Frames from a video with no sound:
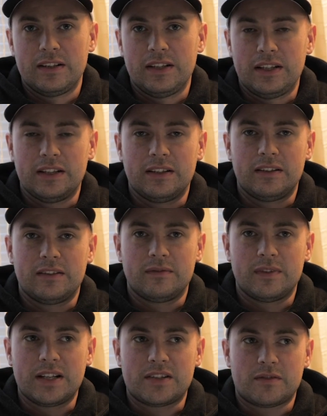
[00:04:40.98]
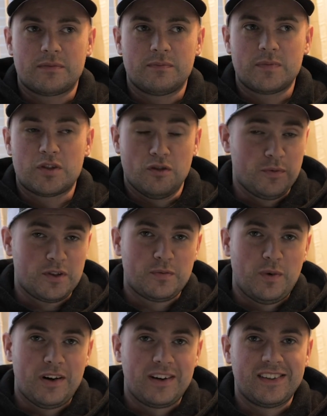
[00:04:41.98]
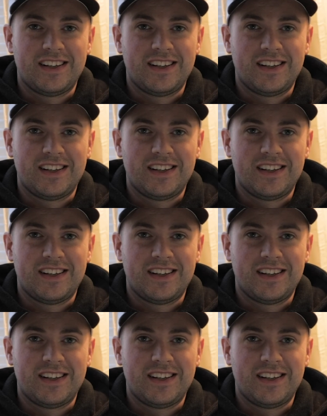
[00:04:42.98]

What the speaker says: and that's super smart.